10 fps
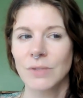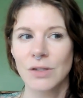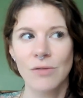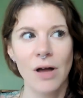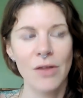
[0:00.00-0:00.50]

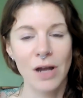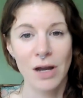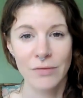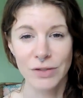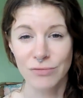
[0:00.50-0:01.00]
So rather than
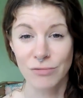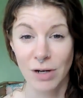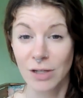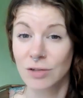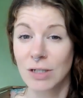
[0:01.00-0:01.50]
kind of just
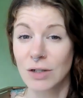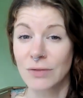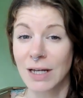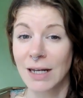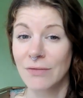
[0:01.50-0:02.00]
running straight
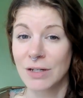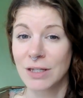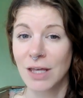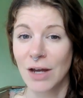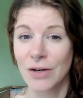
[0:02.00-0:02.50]
off the cliff
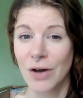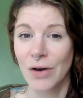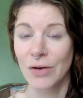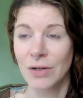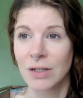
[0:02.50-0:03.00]
into the
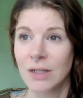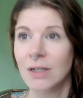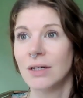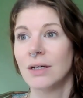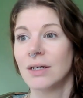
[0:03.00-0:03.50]
unknown,
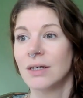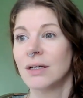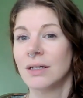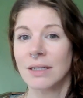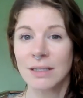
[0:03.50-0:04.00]

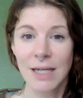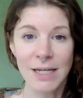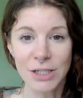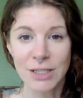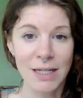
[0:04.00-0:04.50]

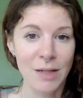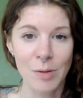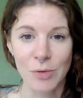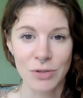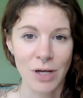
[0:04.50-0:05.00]
taking just a little
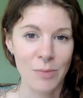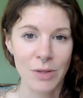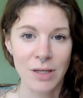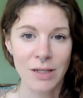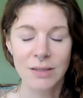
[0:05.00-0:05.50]
bit more time
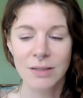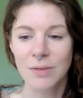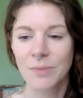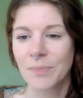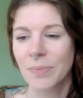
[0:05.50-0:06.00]
with
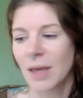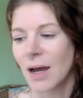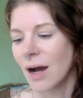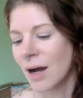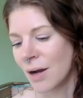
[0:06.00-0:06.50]
things.
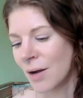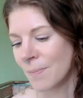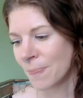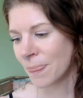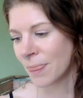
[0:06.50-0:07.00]

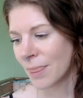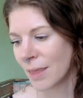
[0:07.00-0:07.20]
And